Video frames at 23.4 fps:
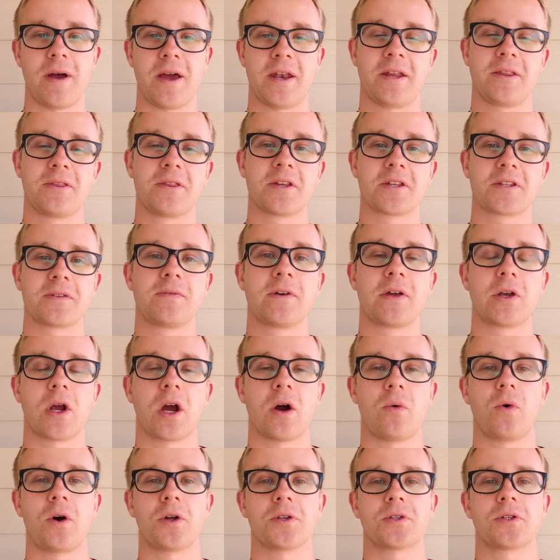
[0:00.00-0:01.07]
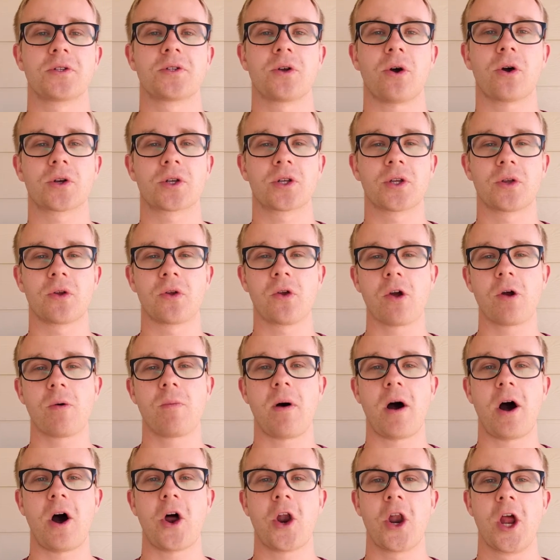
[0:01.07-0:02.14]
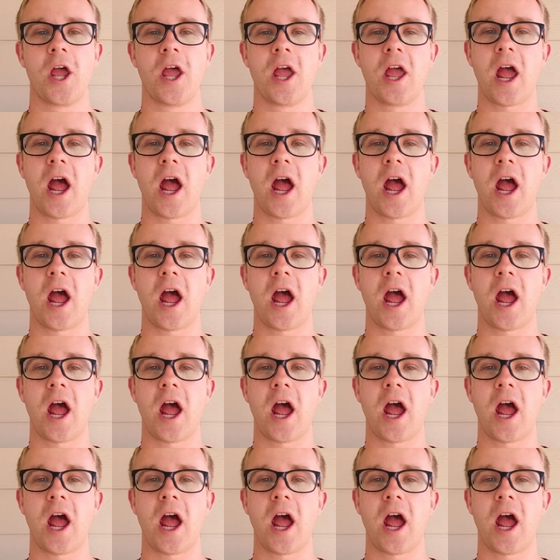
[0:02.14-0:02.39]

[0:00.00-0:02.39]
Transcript: and in this video I want to talk to you about